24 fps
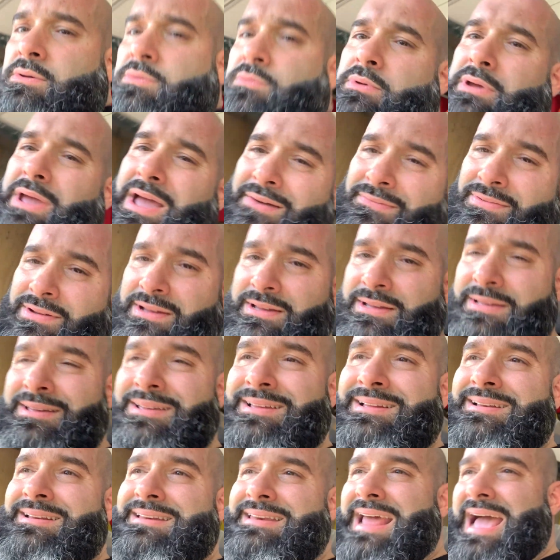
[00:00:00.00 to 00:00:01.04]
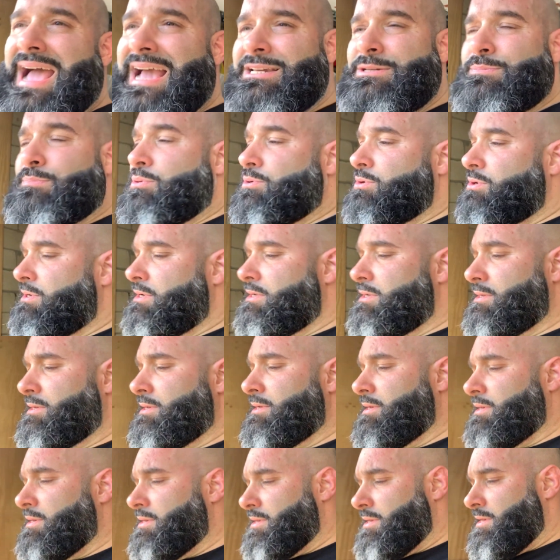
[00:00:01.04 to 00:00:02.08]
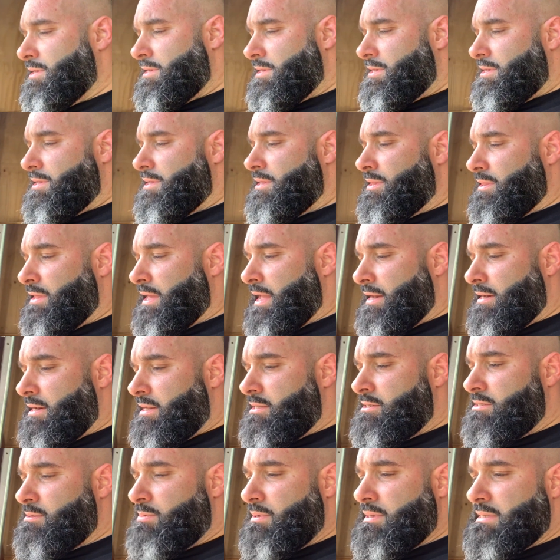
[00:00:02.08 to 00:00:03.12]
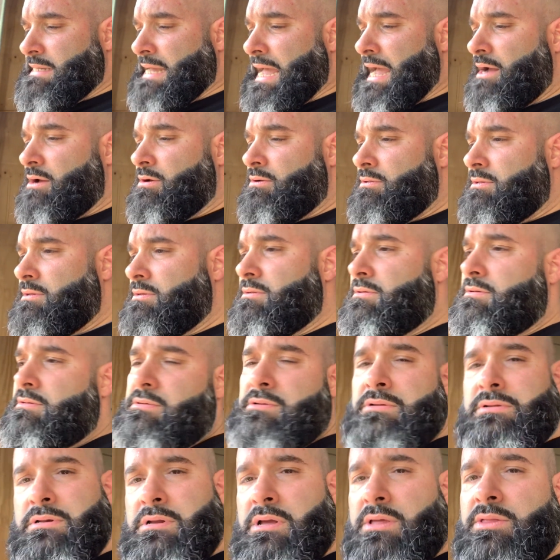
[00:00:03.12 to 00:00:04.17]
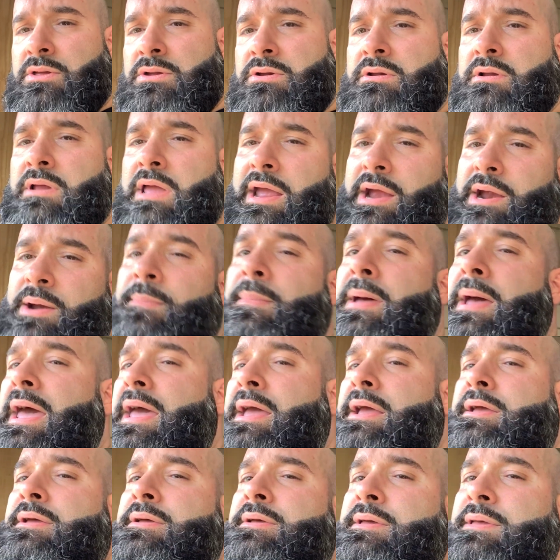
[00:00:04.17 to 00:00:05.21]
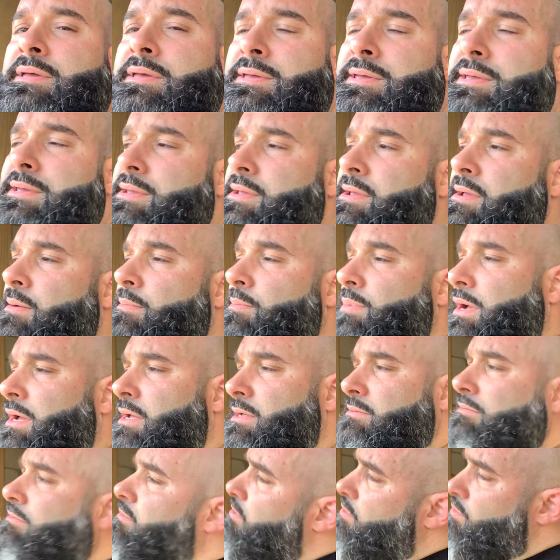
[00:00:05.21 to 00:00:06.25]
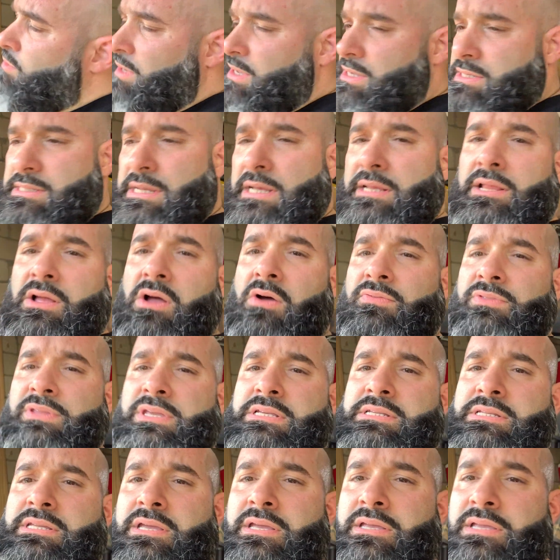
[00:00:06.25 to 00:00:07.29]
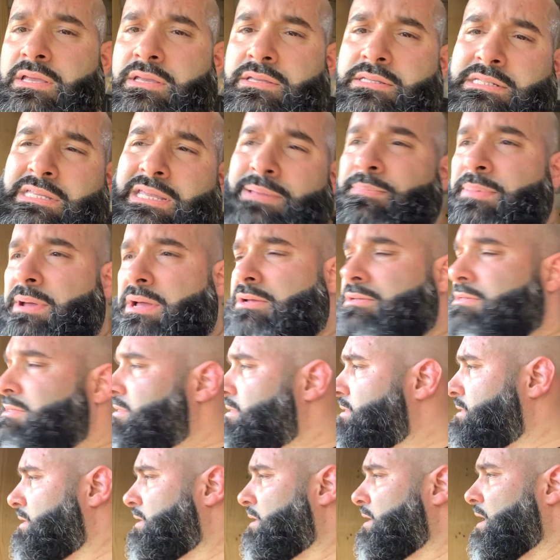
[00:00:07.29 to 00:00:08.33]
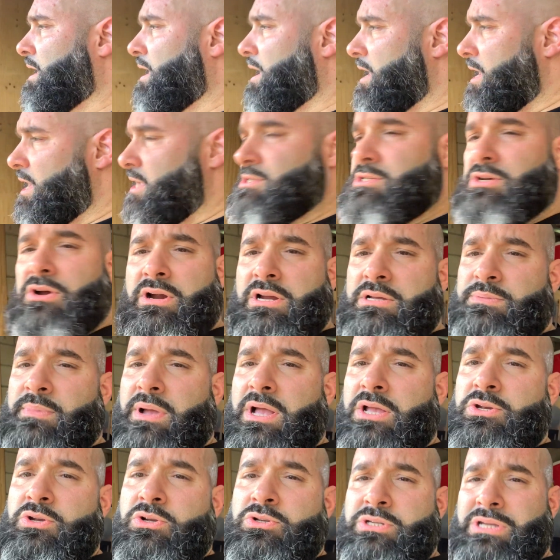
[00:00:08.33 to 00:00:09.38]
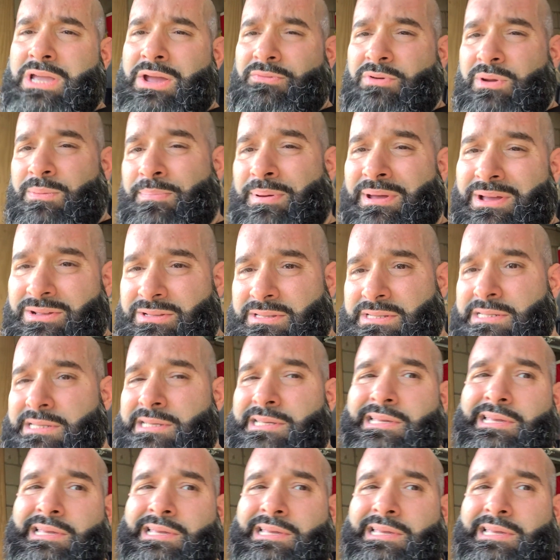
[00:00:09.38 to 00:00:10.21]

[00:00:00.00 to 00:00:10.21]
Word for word: we have a dashboard that needs to be tackled, another airbag, but we can send off these seat belts, S R S module to get rebuilt,